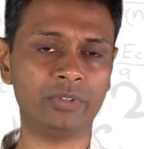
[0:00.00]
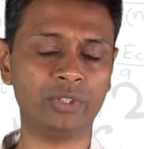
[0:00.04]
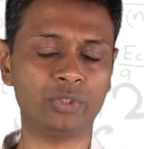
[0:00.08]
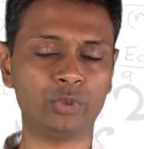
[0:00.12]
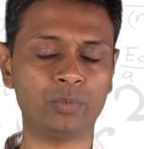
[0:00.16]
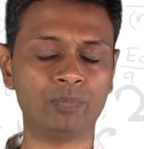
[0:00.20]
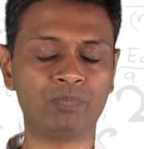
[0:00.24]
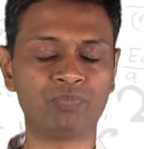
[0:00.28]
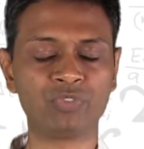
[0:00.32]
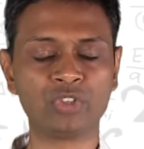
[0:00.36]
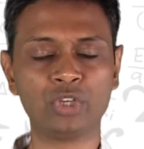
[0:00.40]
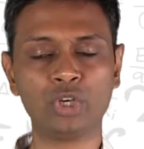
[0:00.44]

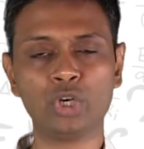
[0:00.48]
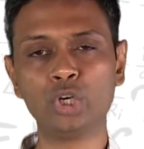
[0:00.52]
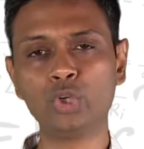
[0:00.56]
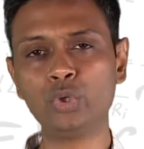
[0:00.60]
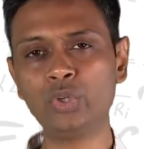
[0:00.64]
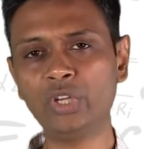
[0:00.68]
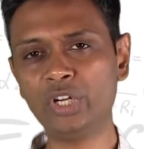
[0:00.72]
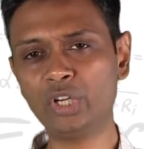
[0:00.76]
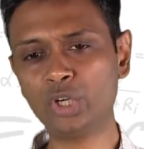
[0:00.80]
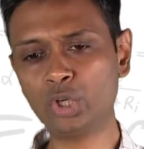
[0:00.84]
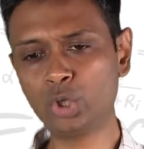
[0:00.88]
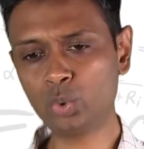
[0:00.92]
And so
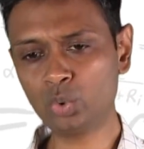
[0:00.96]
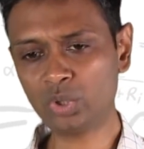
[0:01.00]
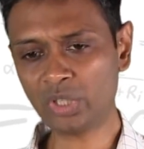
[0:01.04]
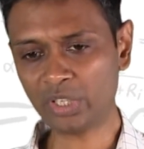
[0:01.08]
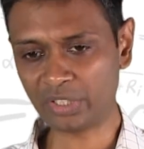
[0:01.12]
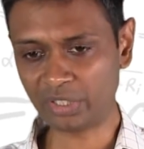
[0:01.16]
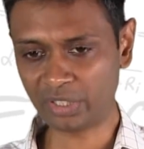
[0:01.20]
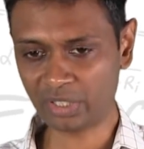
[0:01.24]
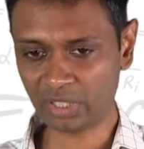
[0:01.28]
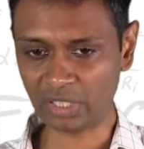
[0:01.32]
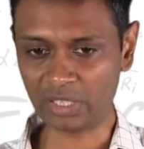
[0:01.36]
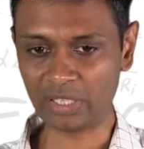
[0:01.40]
you need to do
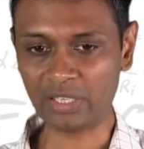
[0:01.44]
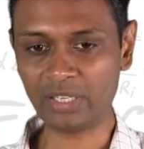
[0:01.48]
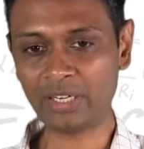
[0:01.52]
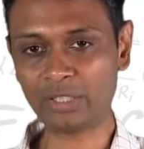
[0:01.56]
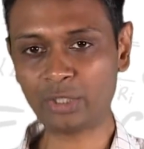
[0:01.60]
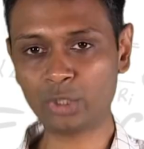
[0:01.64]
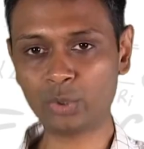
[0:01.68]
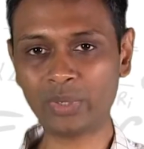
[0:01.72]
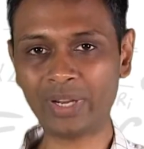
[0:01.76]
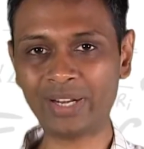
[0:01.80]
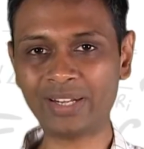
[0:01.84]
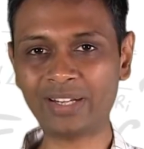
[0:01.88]
the
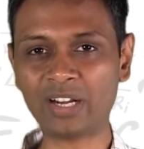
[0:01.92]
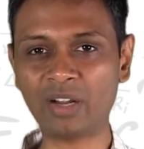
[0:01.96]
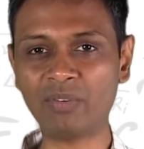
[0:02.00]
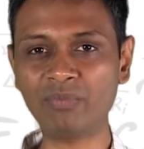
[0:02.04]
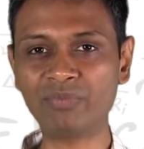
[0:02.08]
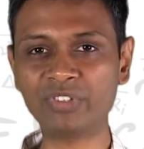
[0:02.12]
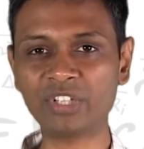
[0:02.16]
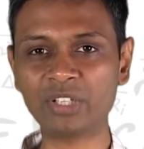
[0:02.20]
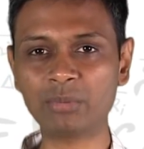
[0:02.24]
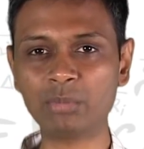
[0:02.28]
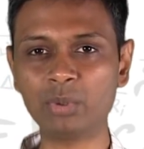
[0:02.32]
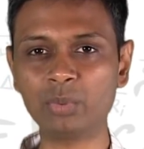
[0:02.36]
drill to get
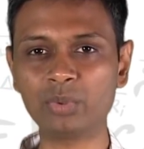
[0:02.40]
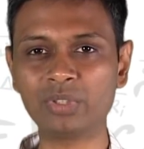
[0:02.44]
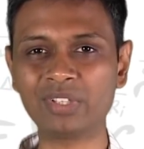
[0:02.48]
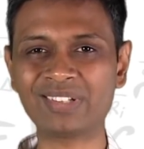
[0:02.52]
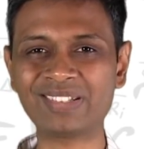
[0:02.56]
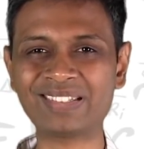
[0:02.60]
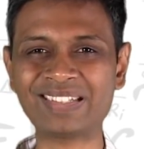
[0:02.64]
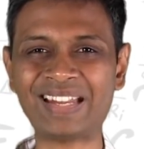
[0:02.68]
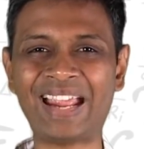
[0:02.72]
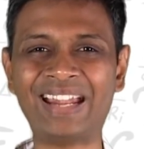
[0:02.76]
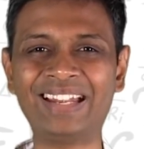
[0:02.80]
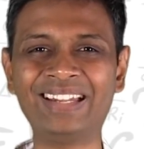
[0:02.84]
comfortable with
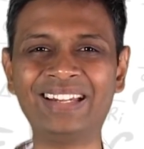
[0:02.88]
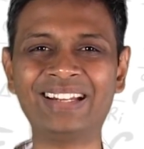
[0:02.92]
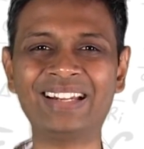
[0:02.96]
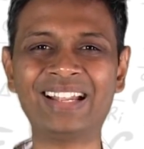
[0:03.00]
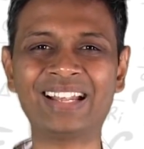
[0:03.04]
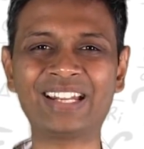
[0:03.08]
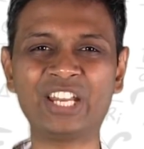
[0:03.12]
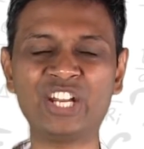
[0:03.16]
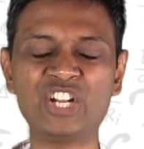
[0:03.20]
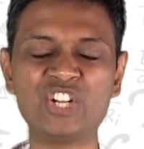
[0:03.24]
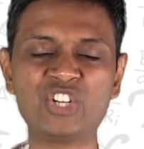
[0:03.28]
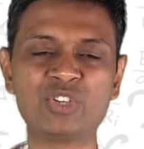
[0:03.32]
the
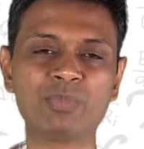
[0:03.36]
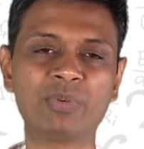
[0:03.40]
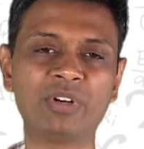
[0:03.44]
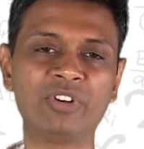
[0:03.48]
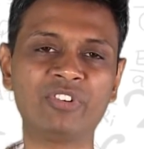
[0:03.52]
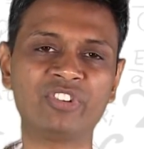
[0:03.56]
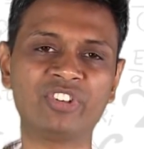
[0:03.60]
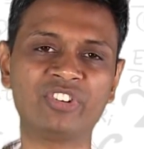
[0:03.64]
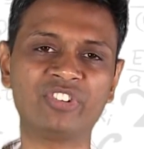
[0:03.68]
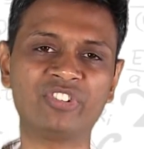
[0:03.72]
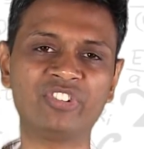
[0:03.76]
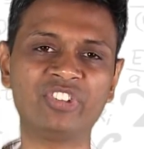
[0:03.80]
standard
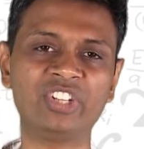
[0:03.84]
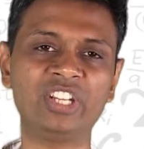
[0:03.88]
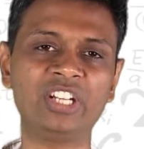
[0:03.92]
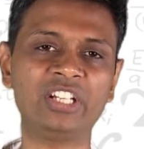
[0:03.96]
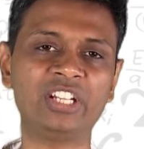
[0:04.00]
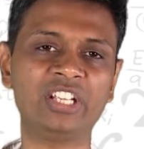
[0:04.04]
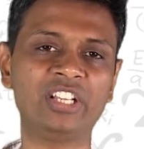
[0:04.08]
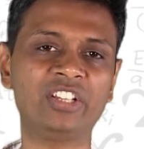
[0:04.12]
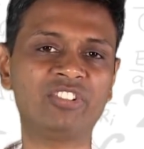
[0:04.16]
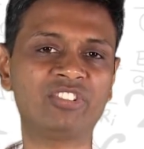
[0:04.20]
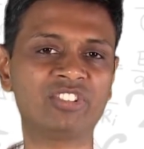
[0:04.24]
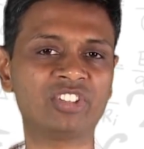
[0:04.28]
arrangements and
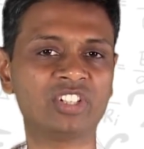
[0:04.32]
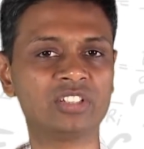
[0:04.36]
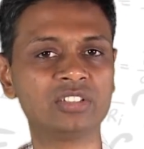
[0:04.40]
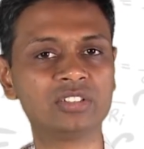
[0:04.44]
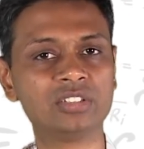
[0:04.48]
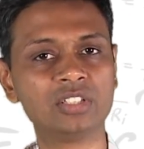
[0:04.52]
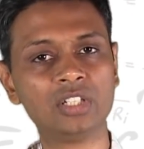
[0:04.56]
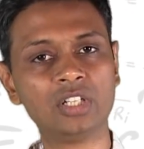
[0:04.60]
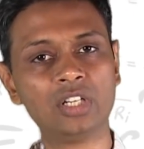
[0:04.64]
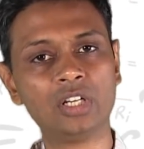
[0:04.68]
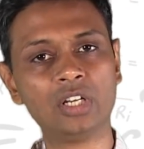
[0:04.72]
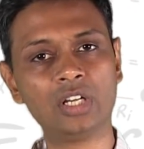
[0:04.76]
seatings and
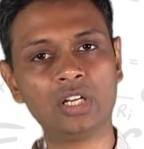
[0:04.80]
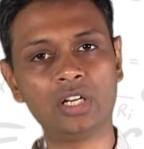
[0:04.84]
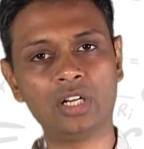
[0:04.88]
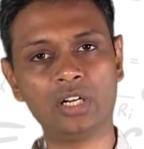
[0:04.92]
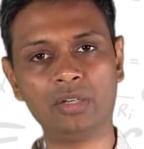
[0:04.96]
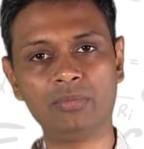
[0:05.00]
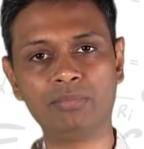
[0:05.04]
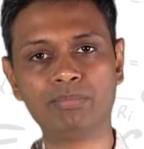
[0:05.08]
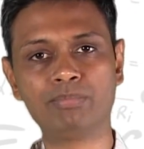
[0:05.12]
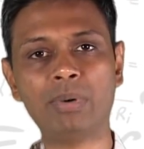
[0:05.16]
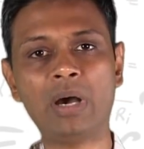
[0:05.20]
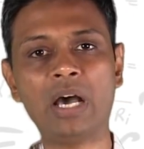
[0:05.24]

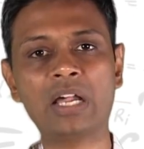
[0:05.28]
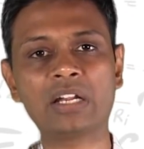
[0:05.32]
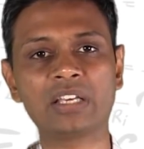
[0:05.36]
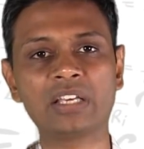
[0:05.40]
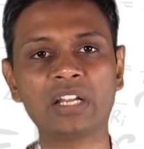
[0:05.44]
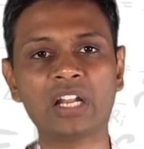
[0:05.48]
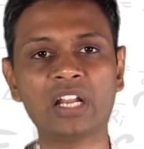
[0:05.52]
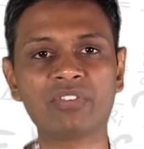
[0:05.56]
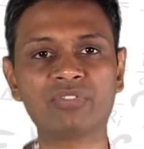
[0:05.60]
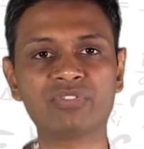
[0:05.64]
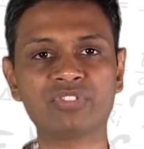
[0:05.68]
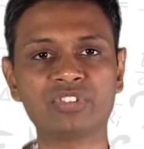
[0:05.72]
bar
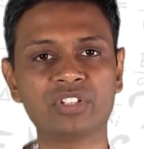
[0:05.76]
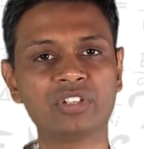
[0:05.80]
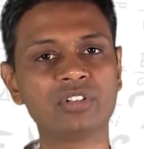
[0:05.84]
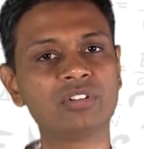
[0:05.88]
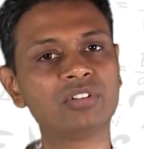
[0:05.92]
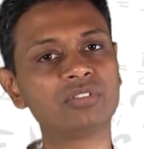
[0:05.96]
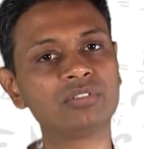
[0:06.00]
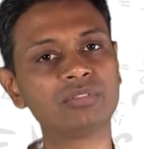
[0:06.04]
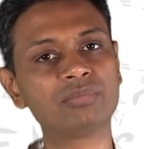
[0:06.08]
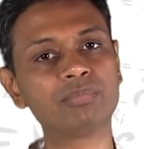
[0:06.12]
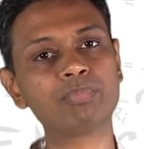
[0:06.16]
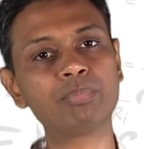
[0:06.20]
graphs
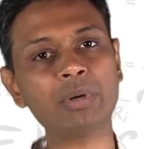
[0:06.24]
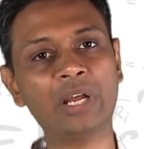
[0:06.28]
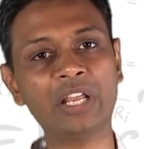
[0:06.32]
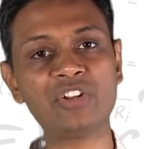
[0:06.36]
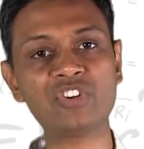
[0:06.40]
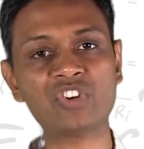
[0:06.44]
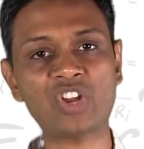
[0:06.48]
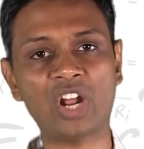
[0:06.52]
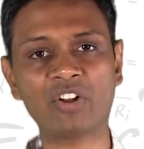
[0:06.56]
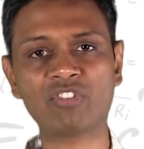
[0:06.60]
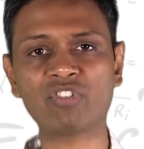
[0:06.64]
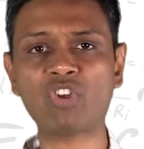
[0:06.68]
and
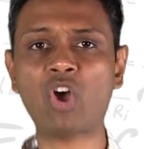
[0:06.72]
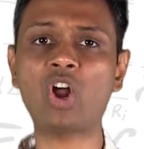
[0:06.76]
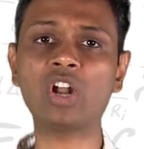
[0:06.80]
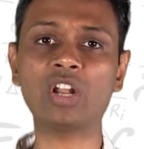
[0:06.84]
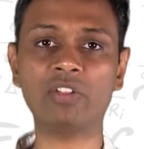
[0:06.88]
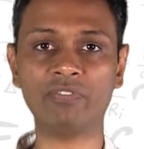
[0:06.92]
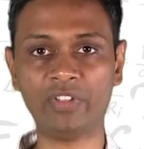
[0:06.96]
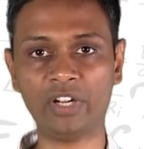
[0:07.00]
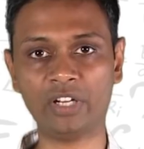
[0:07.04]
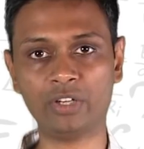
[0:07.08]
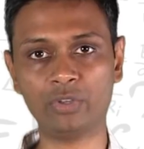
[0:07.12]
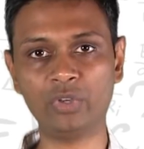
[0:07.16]
pie charts,
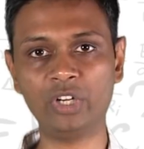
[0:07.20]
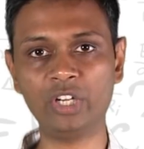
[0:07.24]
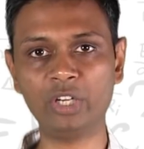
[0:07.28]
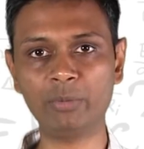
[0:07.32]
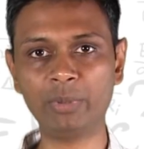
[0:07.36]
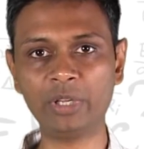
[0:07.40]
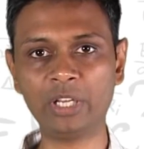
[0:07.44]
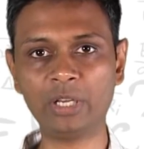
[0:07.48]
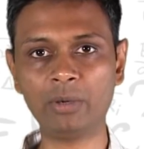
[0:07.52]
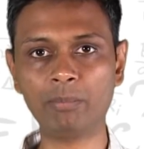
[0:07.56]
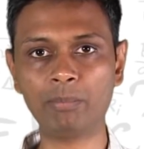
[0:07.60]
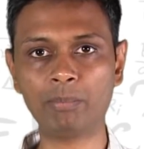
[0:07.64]
all of that. You need
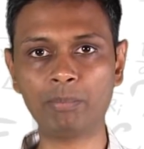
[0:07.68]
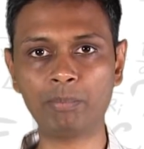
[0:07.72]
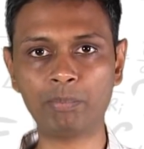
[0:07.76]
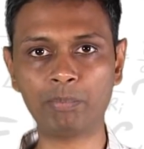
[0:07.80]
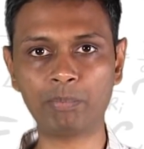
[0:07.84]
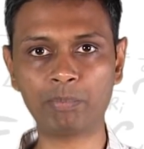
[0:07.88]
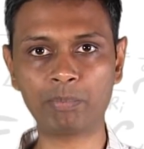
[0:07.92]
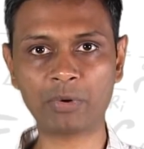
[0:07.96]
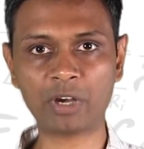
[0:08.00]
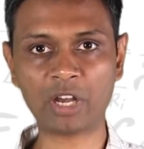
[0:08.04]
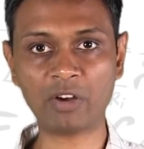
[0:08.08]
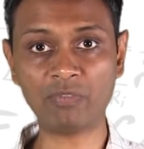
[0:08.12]
to become
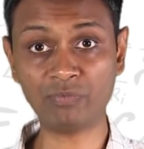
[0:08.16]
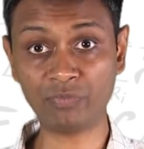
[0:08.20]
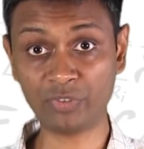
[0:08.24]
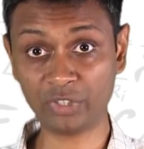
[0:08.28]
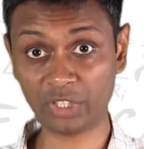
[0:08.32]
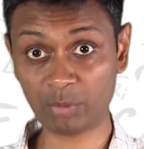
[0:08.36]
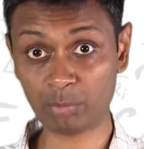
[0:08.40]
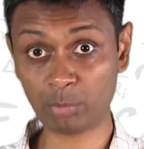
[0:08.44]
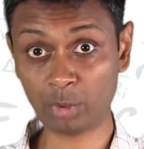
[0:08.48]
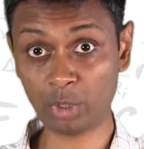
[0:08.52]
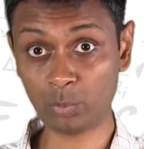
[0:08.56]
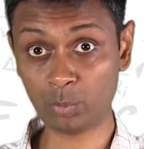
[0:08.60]

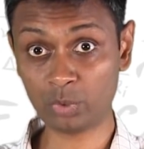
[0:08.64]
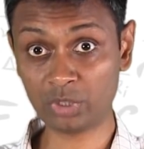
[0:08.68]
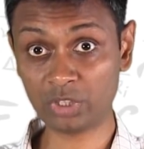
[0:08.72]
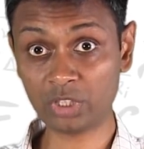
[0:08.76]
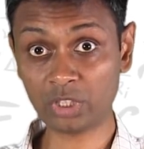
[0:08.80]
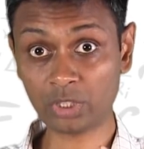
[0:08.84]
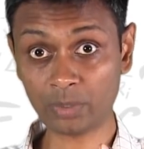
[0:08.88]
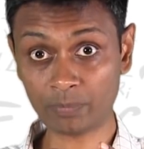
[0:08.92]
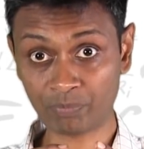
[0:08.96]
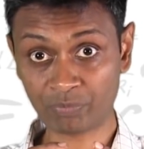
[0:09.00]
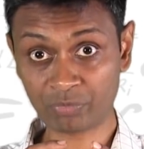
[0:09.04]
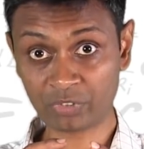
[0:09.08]
comfortable
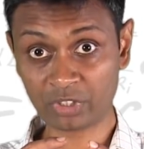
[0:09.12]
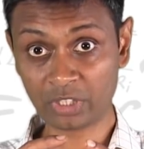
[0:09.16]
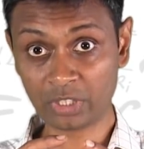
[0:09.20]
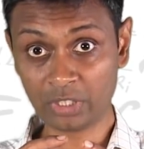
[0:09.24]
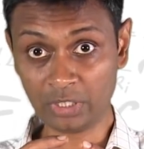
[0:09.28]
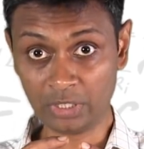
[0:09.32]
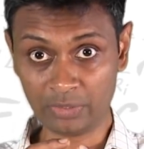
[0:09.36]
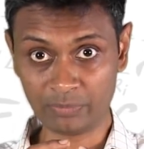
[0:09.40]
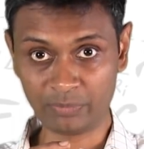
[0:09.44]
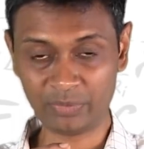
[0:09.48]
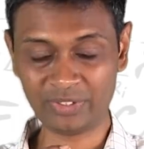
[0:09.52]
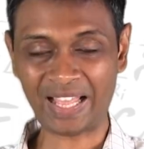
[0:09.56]
with
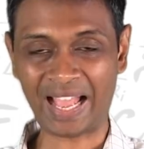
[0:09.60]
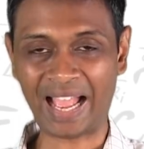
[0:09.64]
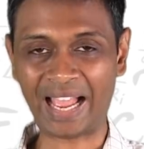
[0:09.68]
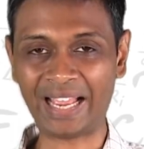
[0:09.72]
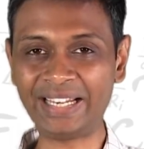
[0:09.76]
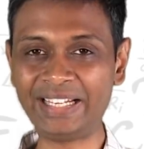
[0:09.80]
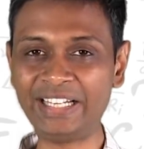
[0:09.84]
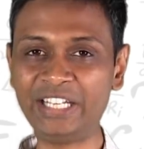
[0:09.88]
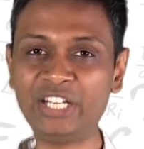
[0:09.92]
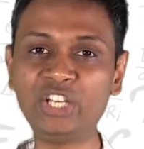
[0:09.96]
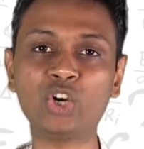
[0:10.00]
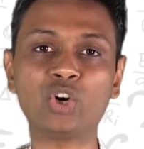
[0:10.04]
the
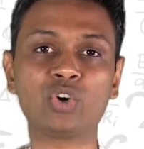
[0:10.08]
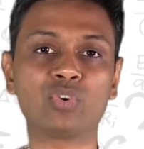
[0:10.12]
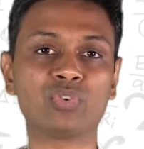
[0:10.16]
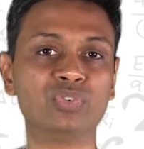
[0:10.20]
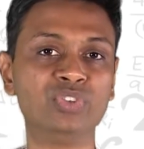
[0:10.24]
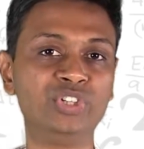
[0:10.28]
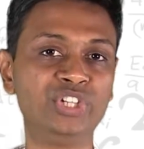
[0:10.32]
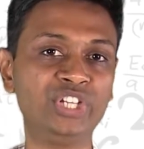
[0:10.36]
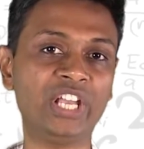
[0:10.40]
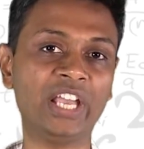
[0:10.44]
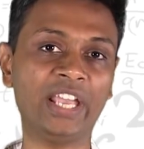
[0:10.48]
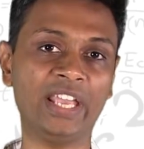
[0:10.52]
idea
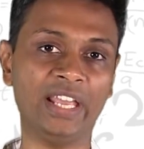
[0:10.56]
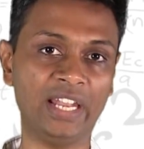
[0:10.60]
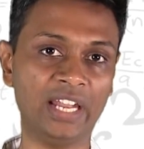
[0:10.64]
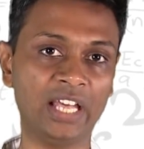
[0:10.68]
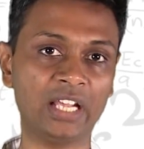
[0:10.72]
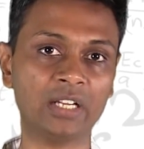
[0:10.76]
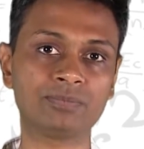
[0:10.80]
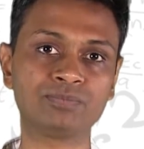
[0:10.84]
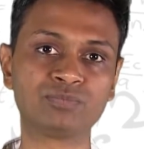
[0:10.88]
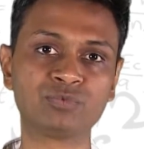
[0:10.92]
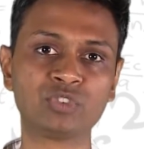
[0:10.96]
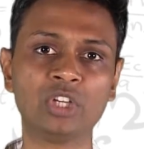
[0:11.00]
of
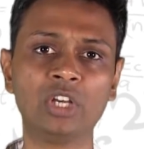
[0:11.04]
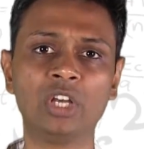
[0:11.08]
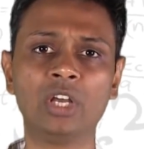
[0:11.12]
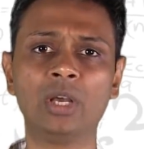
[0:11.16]
DILR.